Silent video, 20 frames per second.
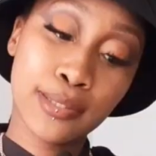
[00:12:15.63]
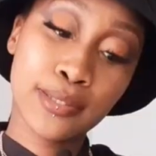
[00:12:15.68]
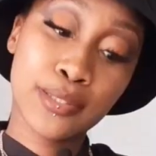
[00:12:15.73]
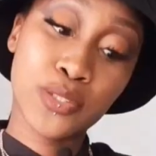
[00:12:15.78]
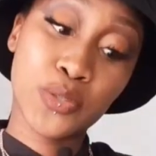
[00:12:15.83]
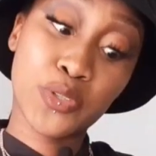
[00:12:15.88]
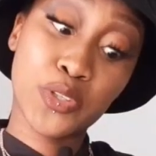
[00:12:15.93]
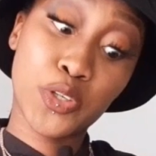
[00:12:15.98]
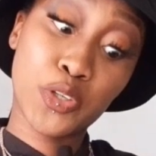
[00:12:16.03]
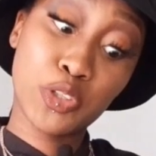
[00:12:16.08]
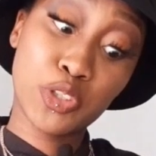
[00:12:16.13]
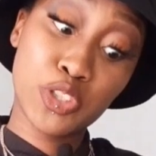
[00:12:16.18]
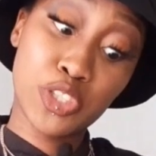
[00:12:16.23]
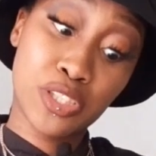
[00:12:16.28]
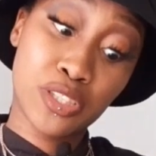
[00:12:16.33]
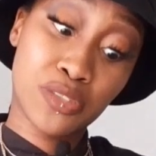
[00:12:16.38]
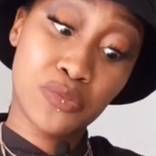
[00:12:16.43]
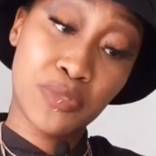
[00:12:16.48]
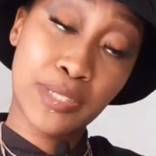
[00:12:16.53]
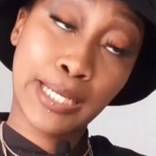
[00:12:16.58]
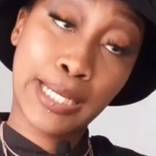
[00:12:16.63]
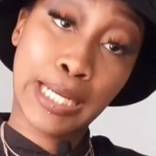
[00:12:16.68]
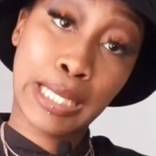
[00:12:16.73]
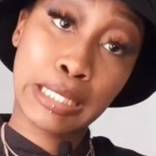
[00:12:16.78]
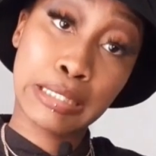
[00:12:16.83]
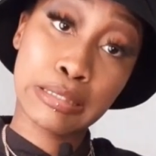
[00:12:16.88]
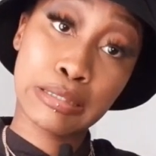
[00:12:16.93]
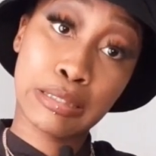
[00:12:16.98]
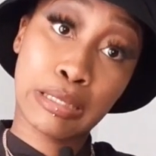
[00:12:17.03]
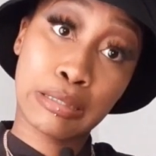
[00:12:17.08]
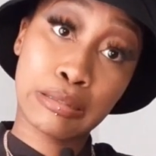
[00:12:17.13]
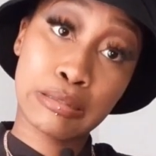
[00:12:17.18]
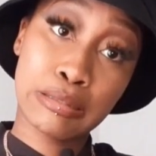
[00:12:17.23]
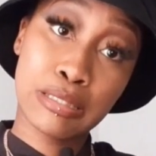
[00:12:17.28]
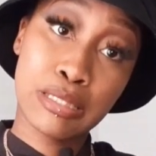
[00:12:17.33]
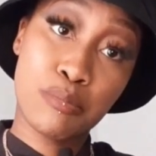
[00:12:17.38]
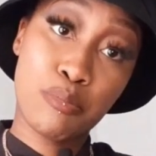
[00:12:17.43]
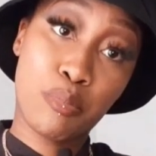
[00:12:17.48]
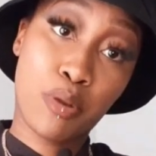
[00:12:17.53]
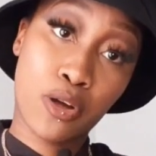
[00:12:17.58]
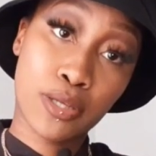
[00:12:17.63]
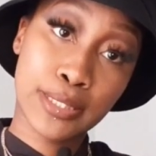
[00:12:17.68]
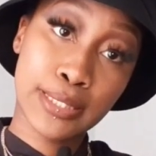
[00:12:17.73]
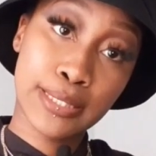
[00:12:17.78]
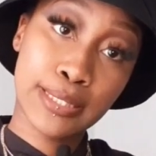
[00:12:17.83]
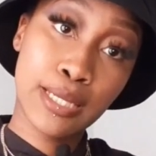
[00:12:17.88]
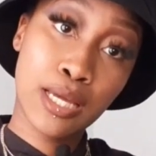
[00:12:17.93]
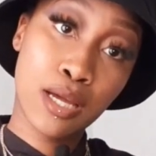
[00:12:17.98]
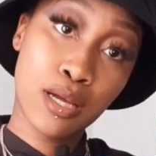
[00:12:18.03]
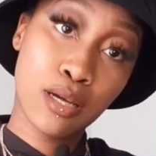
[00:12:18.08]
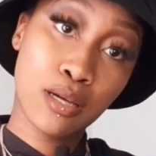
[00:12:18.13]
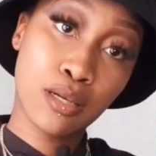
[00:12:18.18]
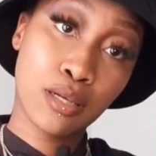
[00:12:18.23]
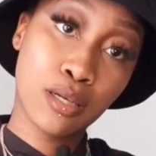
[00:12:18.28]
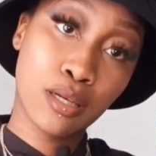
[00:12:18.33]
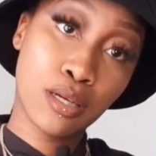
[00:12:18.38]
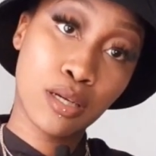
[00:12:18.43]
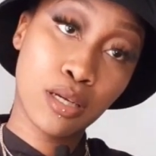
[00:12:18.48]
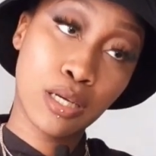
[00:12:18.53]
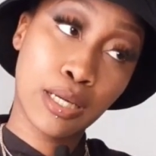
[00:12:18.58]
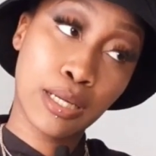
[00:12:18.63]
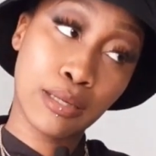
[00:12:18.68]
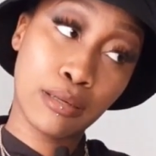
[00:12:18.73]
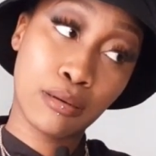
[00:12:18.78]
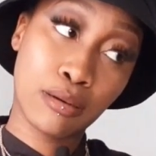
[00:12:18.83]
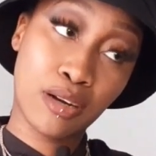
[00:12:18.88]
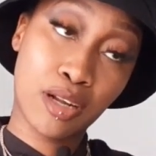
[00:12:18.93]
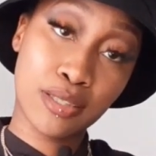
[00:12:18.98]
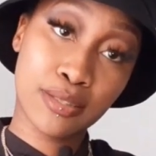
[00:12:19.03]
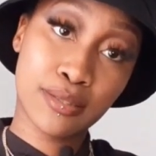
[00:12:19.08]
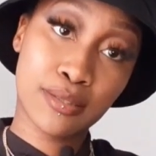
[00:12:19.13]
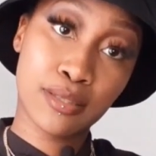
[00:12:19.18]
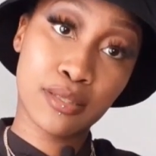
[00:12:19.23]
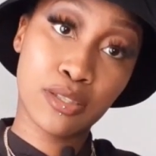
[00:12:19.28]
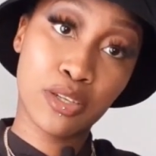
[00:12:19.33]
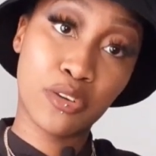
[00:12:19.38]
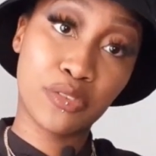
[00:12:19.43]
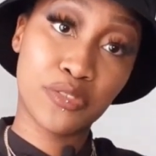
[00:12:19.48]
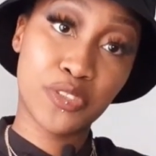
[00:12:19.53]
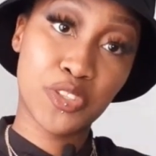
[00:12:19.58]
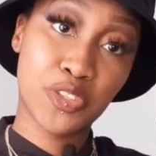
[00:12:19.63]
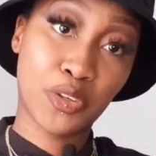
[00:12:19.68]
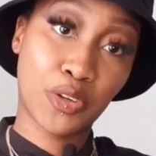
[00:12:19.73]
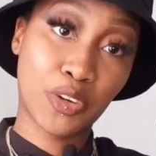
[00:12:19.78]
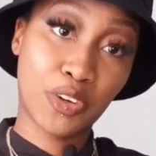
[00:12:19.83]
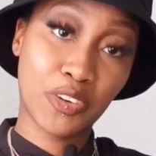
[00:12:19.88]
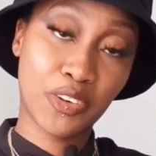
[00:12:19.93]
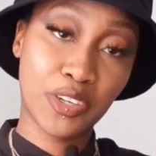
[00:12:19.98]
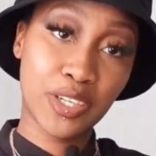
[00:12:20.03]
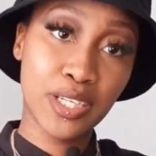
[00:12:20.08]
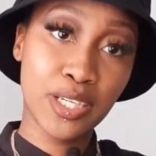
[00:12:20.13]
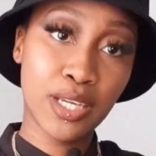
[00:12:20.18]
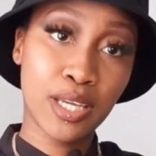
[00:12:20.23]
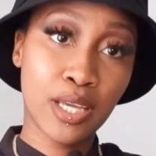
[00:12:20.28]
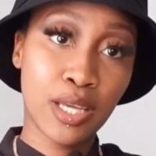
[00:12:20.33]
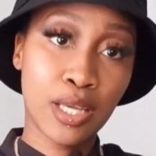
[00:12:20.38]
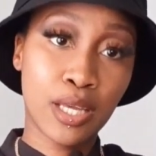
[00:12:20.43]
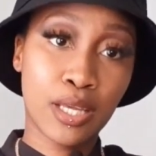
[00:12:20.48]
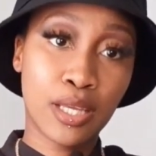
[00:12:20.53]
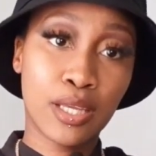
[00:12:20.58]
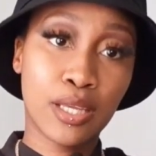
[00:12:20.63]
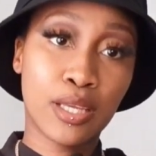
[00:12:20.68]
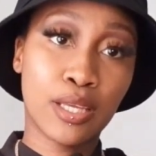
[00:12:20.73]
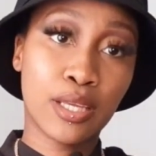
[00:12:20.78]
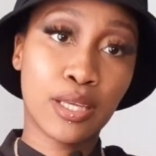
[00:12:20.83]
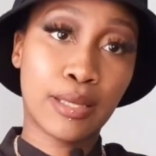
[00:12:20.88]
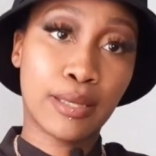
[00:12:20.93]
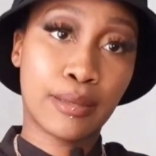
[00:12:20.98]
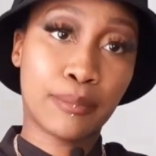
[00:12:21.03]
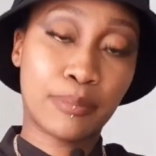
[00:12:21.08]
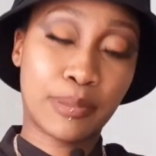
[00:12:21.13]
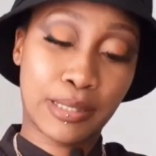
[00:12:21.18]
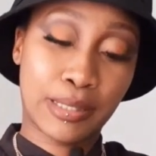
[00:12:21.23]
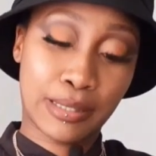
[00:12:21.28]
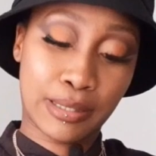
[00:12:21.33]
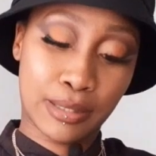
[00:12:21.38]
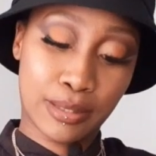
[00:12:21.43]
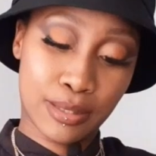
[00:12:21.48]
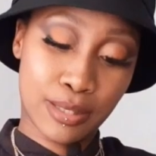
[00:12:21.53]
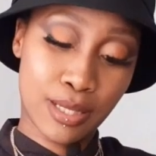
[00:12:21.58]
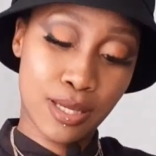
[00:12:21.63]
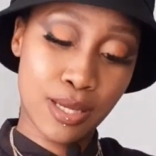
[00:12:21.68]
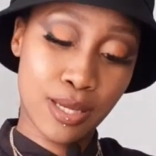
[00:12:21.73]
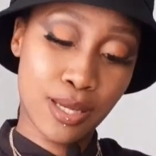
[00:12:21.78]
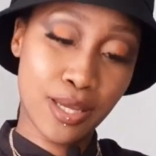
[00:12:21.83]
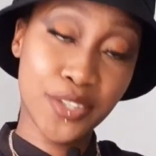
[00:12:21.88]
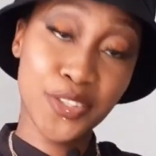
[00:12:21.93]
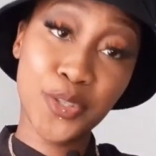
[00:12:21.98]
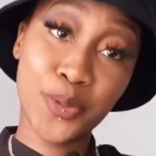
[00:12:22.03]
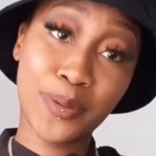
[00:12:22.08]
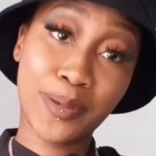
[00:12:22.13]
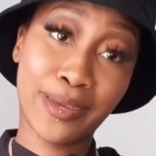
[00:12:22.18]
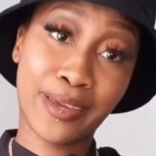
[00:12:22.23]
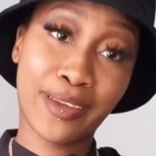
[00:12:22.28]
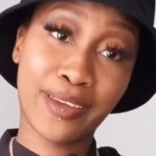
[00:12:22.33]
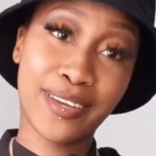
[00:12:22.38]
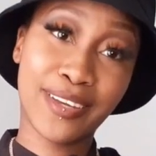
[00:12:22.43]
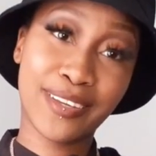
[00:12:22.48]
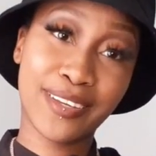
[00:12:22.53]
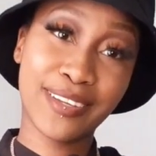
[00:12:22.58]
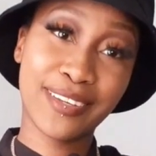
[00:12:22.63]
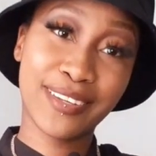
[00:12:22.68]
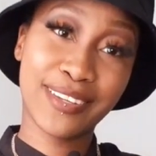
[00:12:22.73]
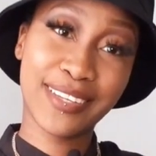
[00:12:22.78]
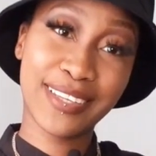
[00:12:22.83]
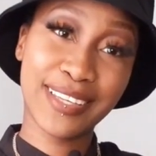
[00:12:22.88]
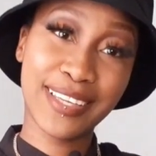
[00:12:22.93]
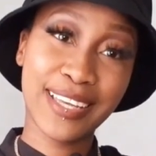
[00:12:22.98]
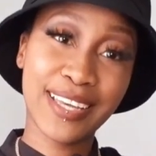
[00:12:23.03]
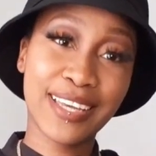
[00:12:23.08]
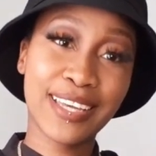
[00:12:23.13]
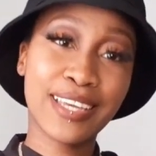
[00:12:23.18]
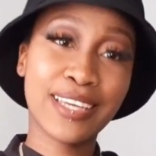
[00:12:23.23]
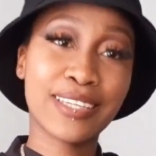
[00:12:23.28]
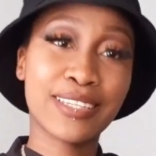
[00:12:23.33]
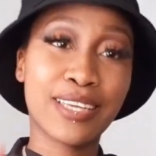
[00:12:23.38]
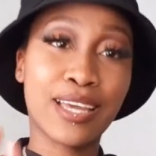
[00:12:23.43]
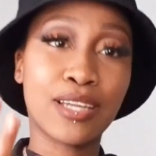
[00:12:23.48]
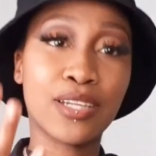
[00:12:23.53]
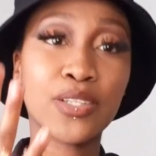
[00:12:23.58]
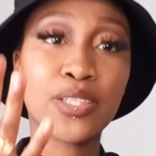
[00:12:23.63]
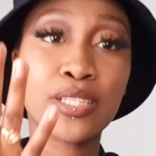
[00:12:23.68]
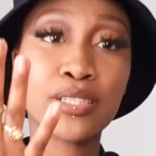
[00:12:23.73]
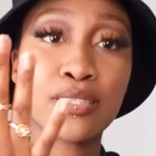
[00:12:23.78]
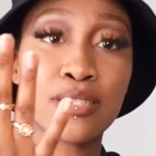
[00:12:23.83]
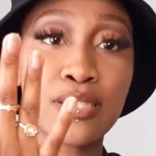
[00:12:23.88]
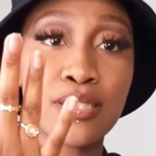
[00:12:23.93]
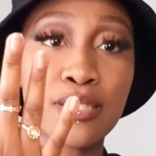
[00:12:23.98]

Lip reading: So the girl just realized that she bought a lot of jewelry, but it's okay. Yeah, look at